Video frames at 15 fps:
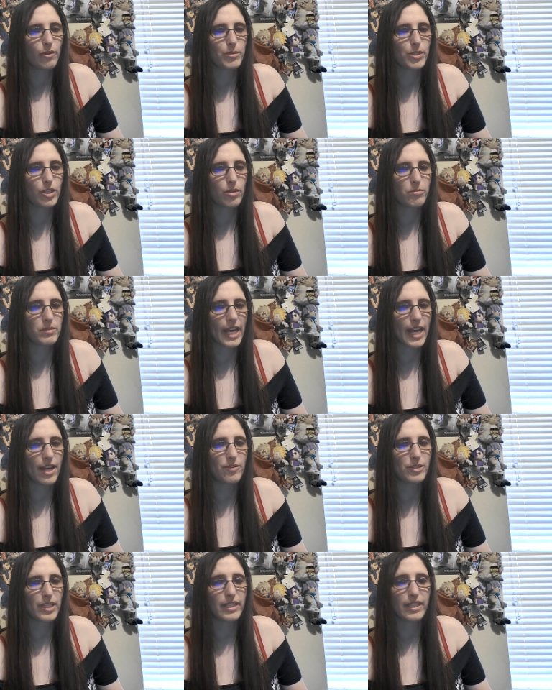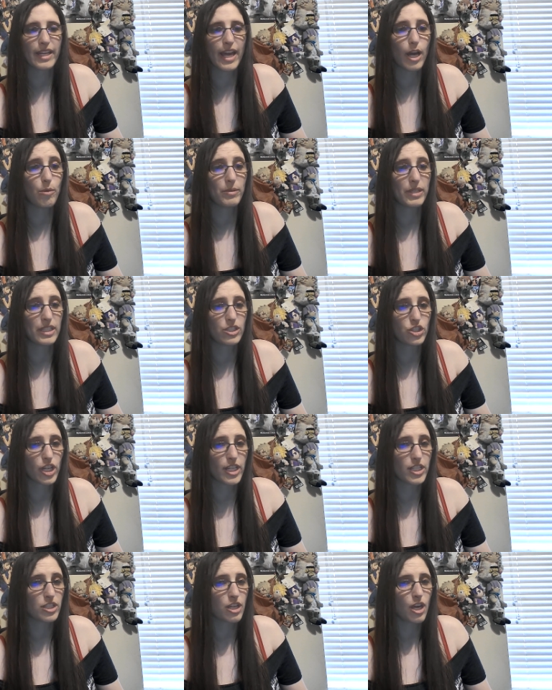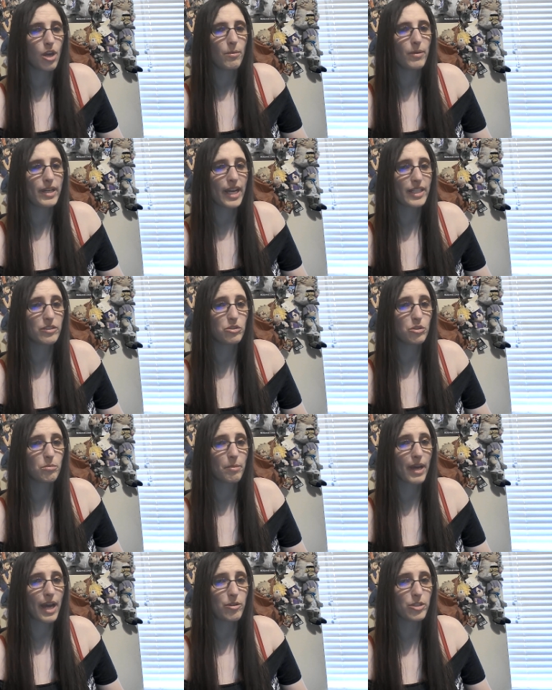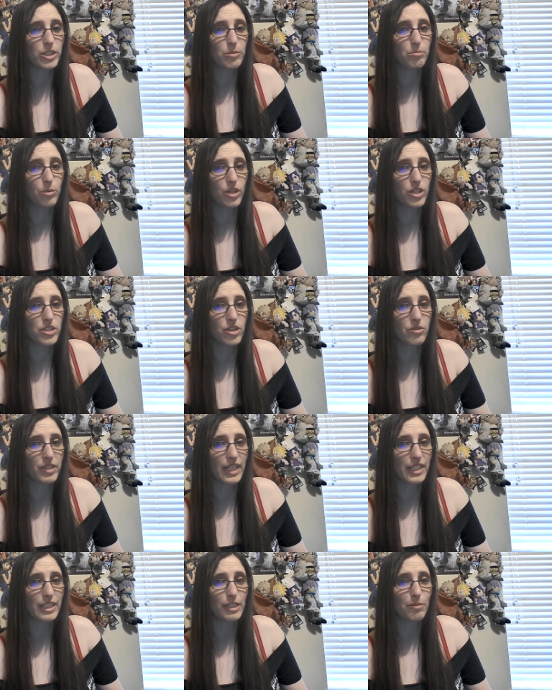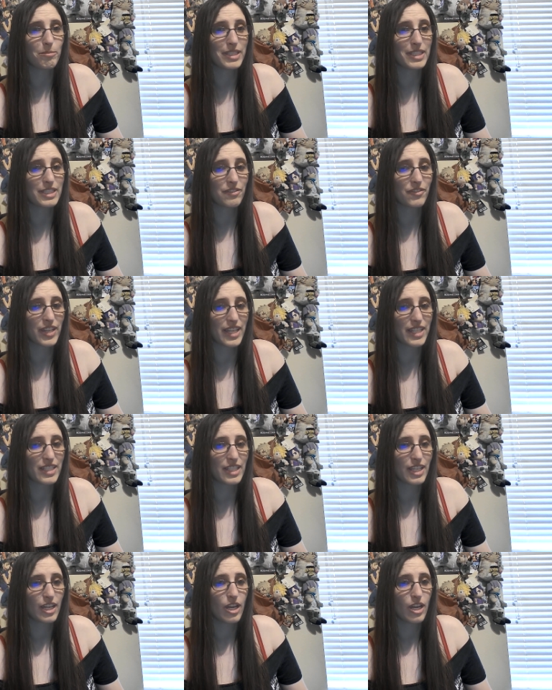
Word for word: from his hometown and now being chased. What kind of new power did Boruto gain in the midst of it?